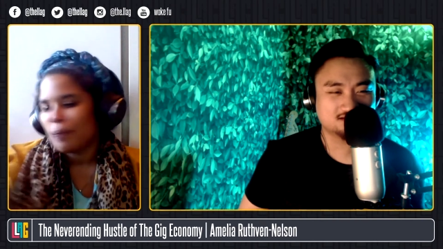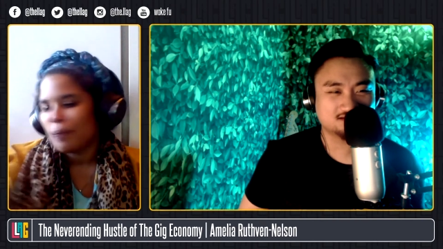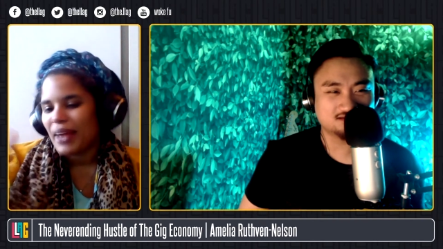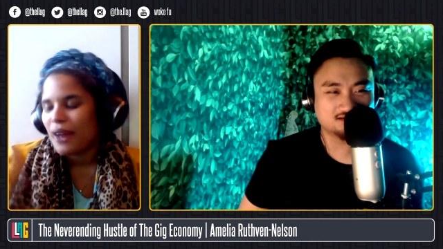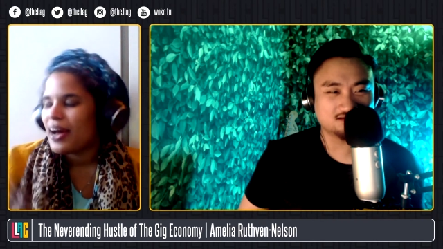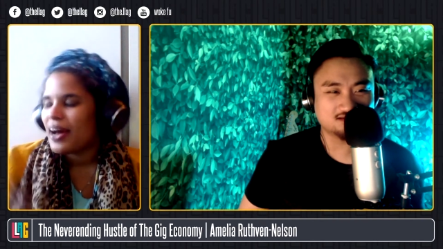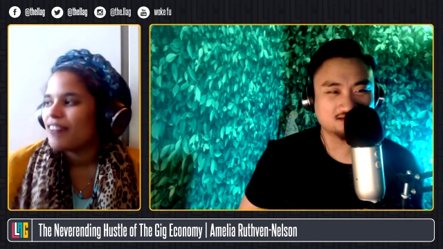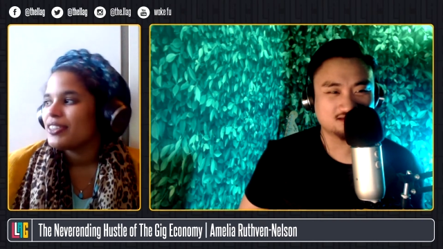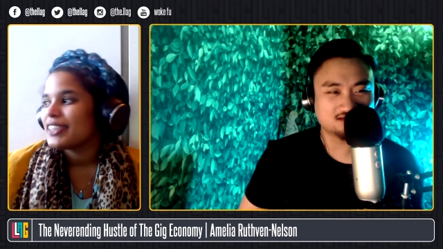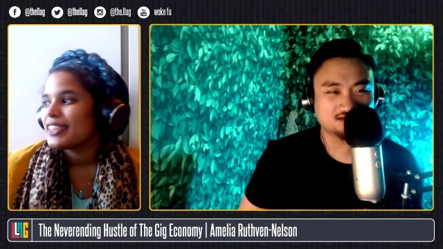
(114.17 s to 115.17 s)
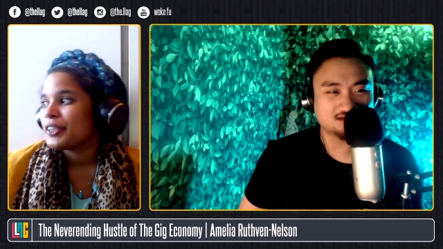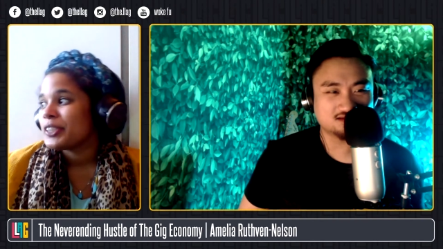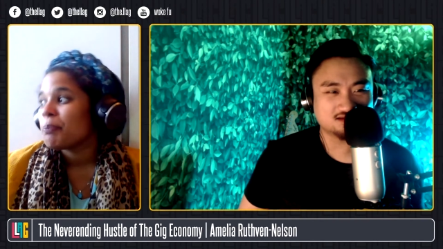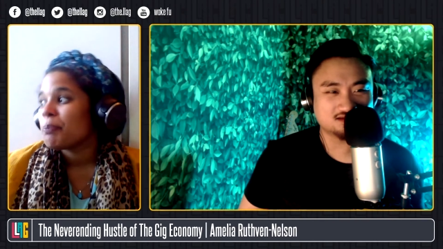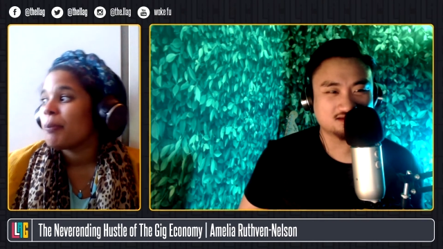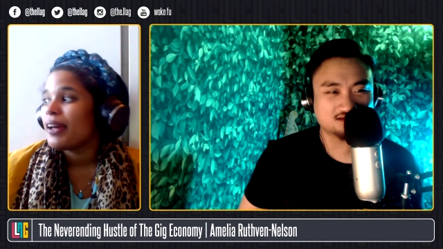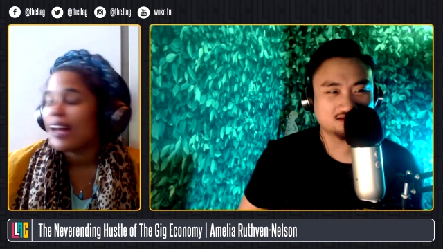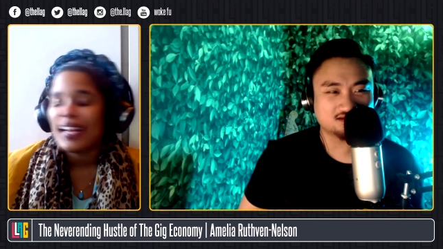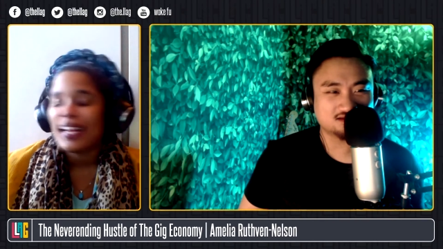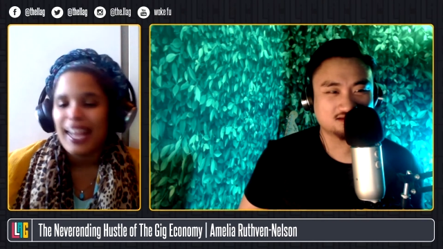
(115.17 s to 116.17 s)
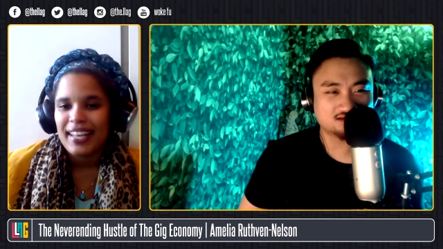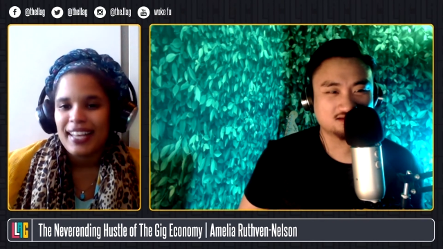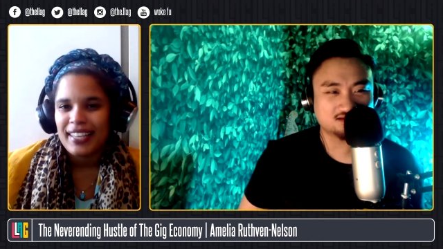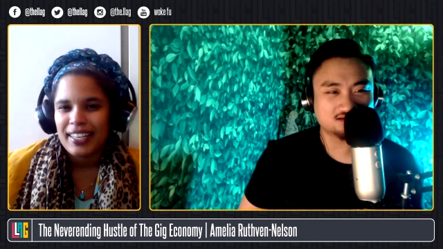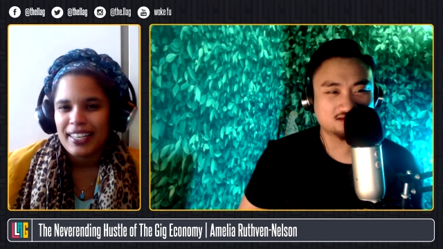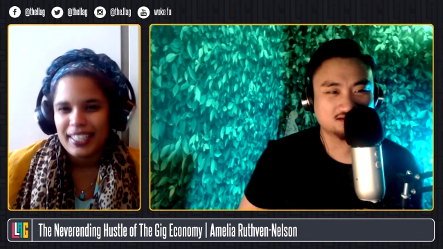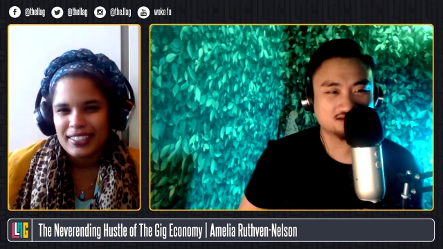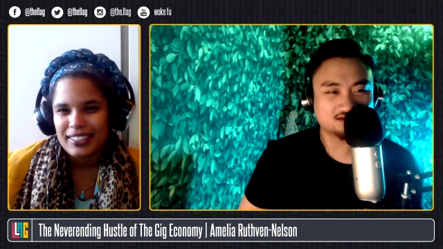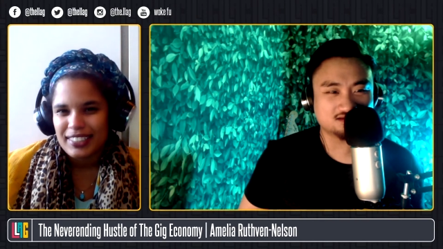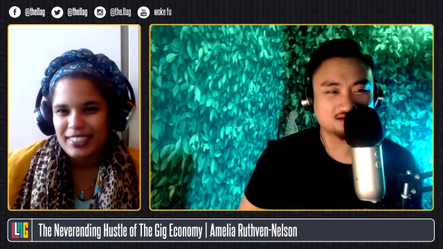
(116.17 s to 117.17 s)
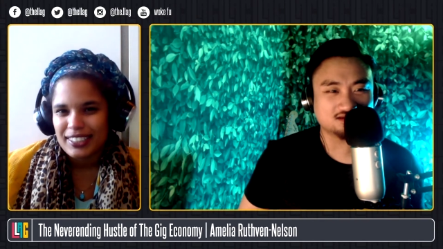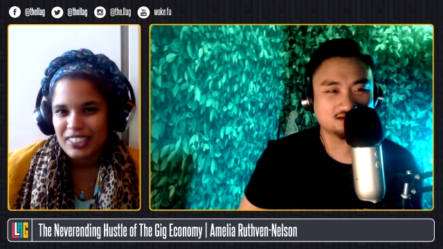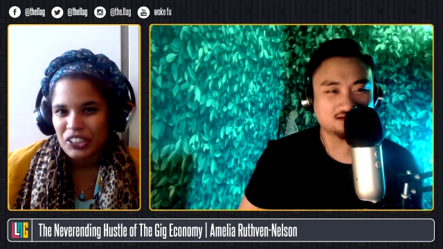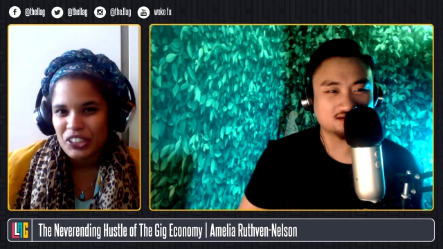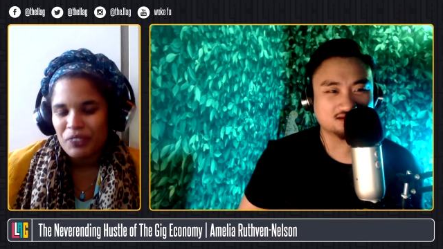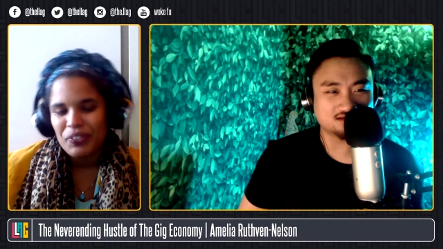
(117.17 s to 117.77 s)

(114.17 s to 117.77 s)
Speaker 1: I don't have those skills, but I can get a kid to sit still.